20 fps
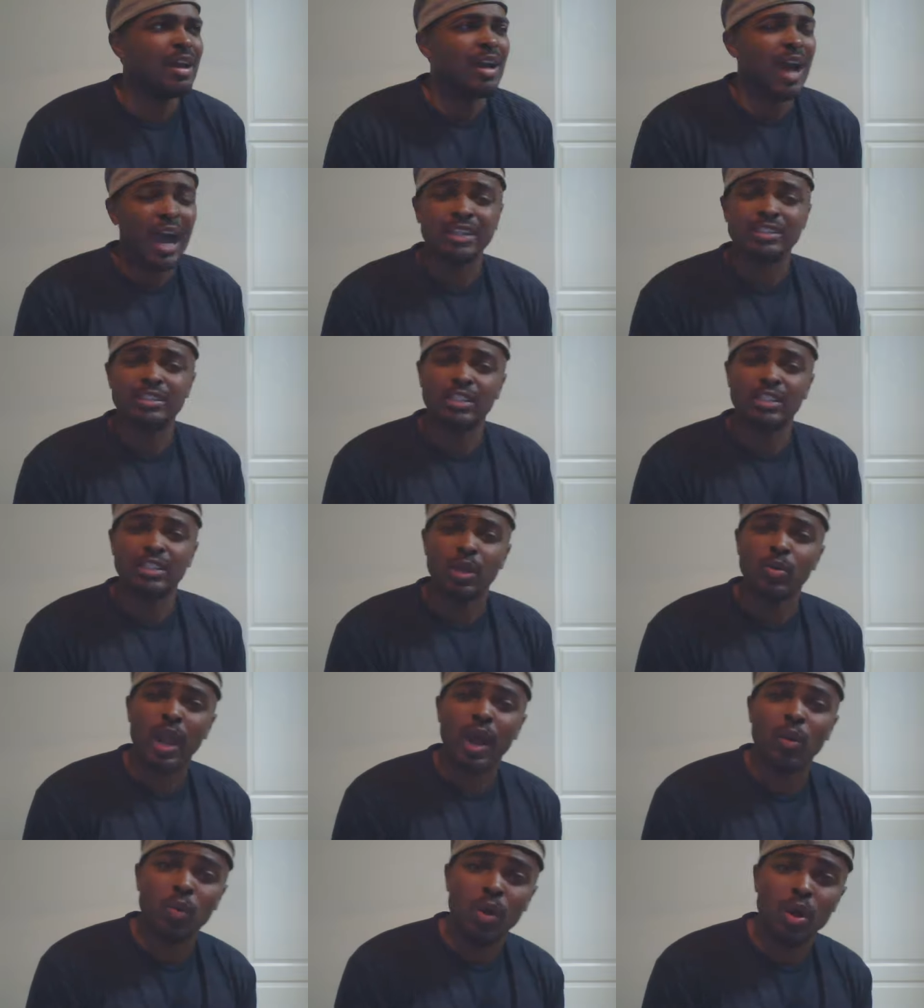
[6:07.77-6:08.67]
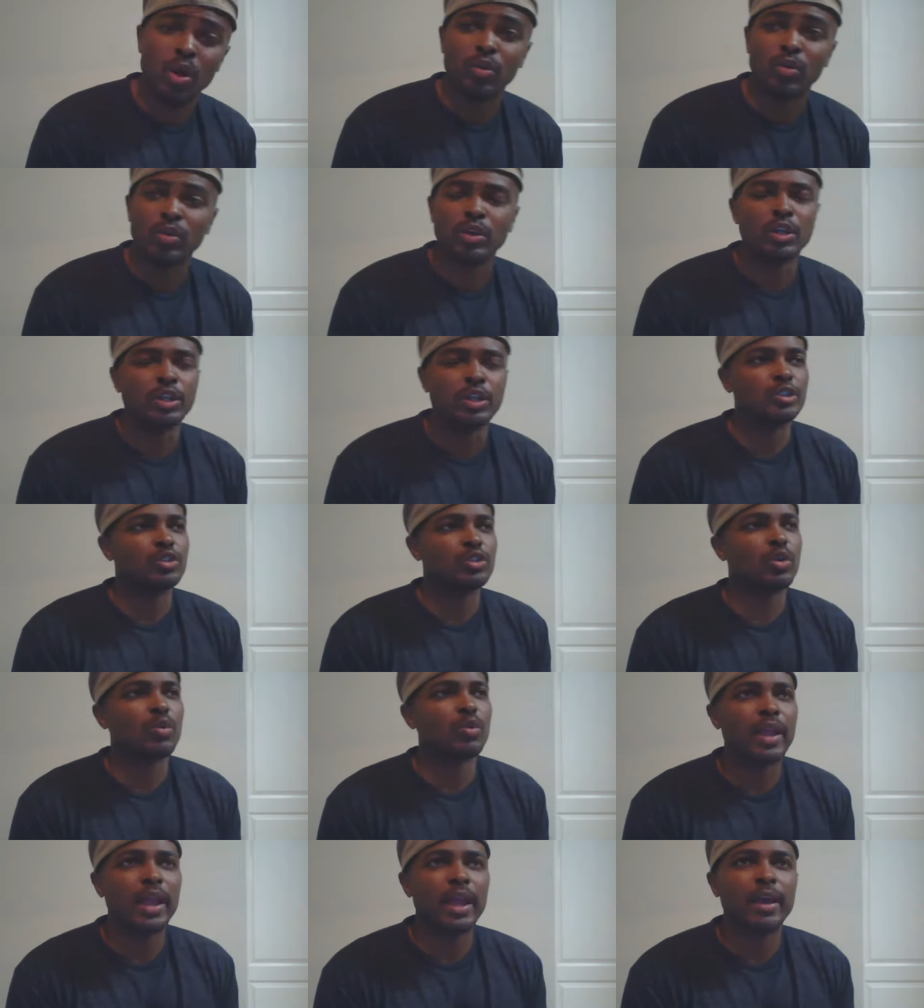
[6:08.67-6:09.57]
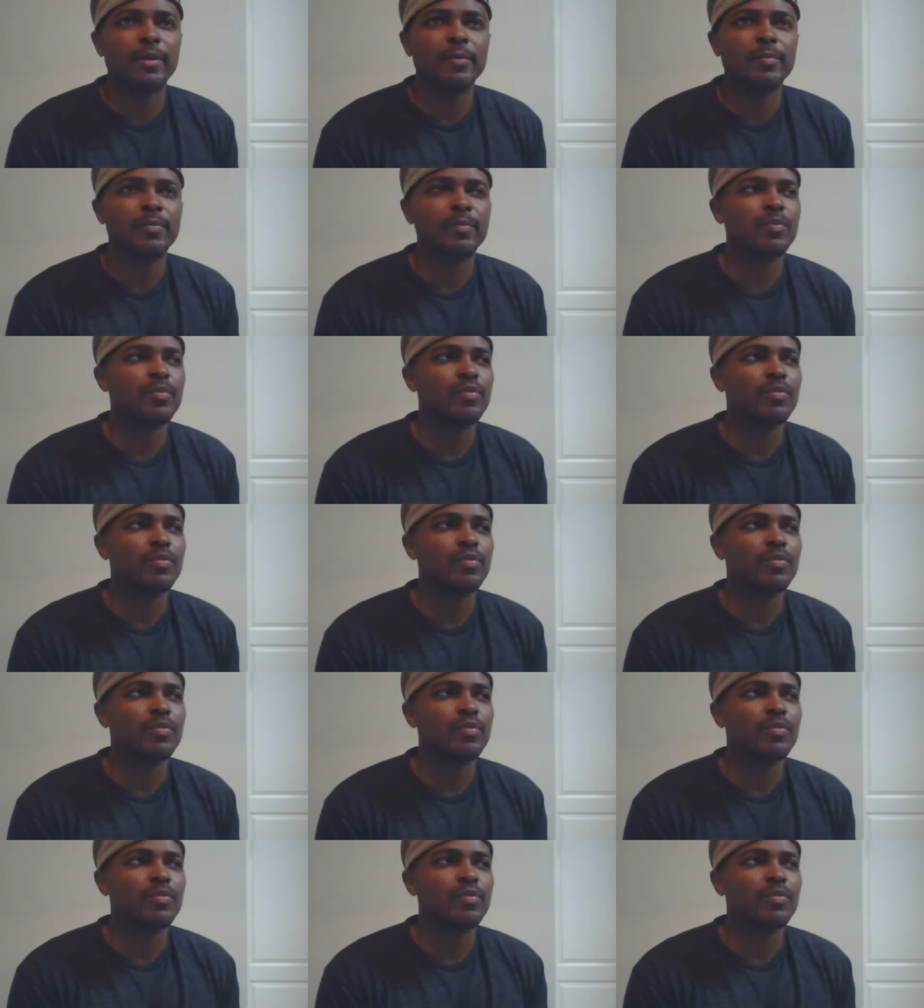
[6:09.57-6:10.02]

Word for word: I can say what I want. So now,